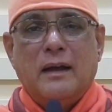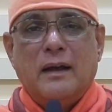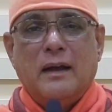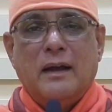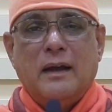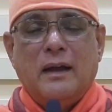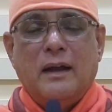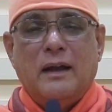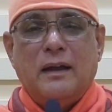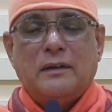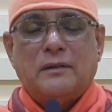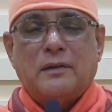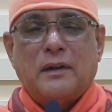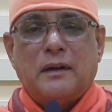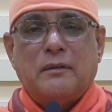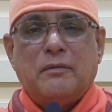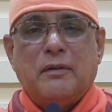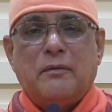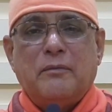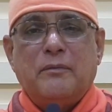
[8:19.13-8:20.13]
He is
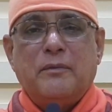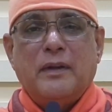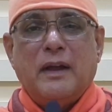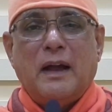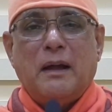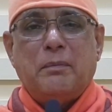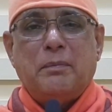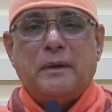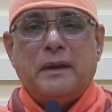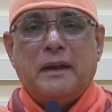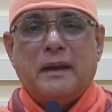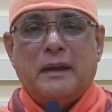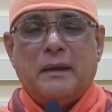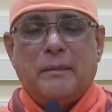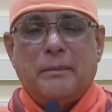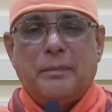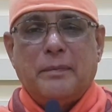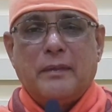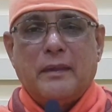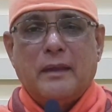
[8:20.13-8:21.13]
Sarvavyapi,
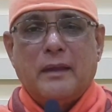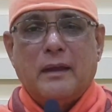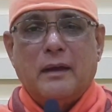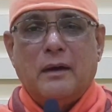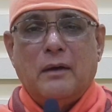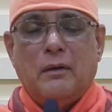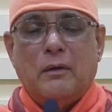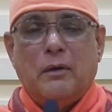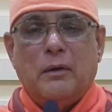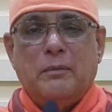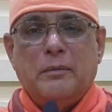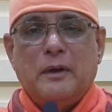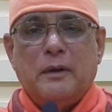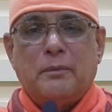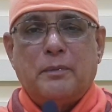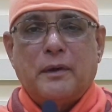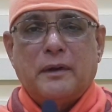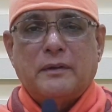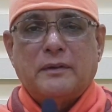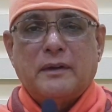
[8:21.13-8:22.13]

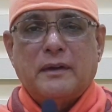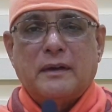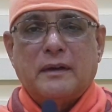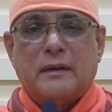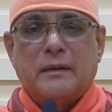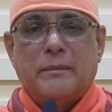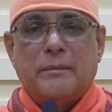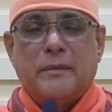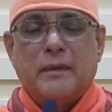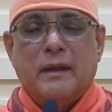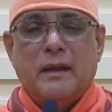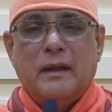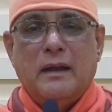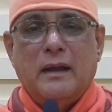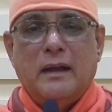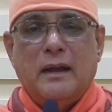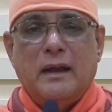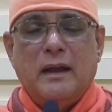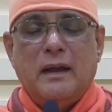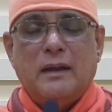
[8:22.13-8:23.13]
omnipresent.
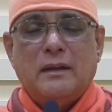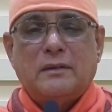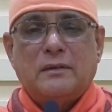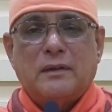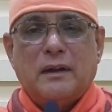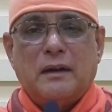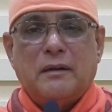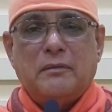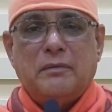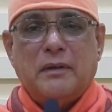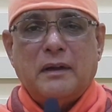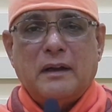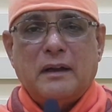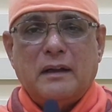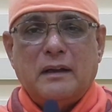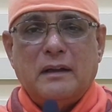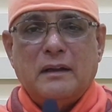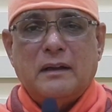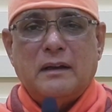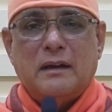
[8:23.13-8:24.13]
He is
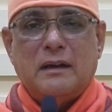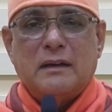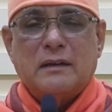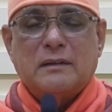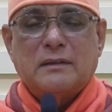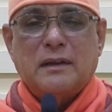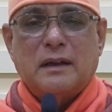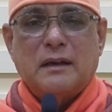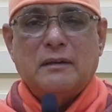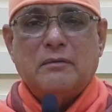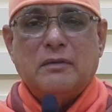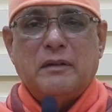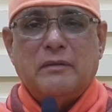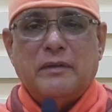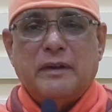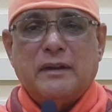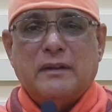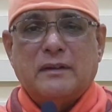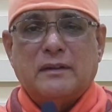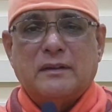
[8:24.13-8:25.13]
Sarvagya and
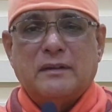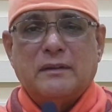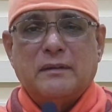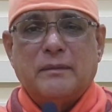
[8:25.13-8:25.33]
Sarvavid,